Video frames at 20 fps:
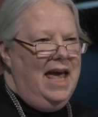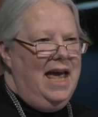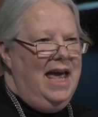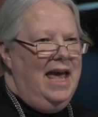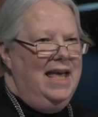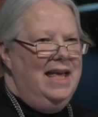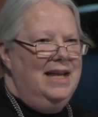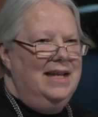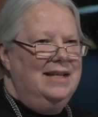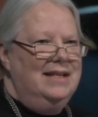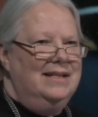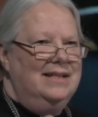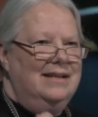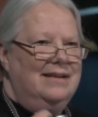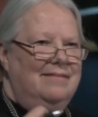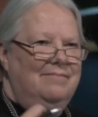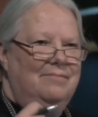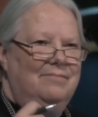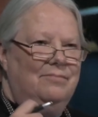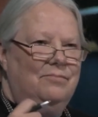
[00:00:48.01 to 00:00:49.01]
and
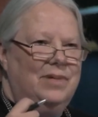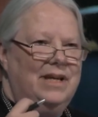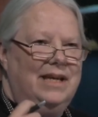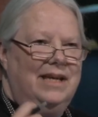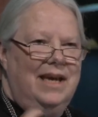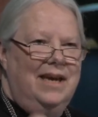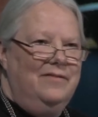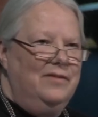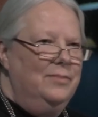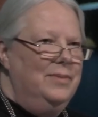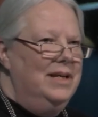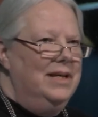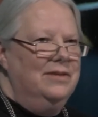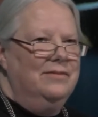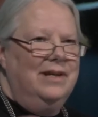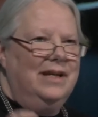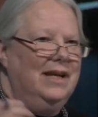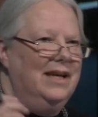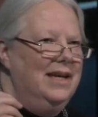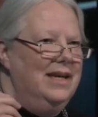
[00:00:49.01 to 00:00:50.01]
we gave them
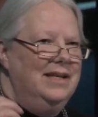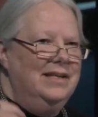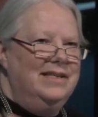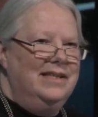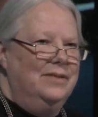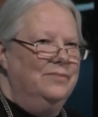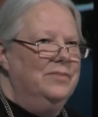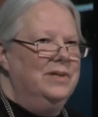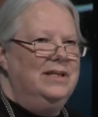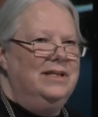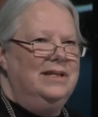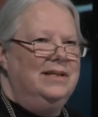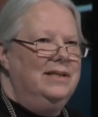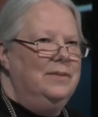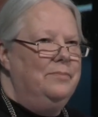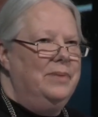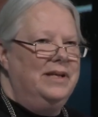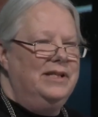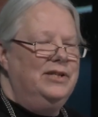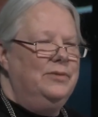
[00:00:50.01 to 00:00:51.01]
hearing aids and we did the
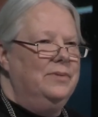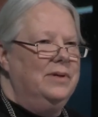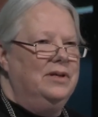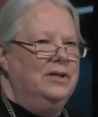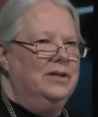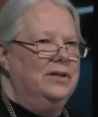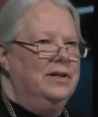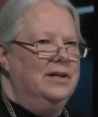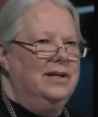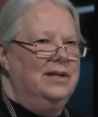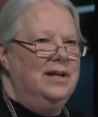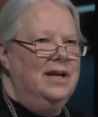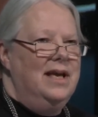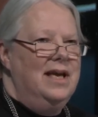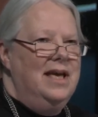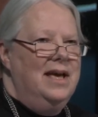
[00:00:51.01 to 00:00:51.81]
best we could,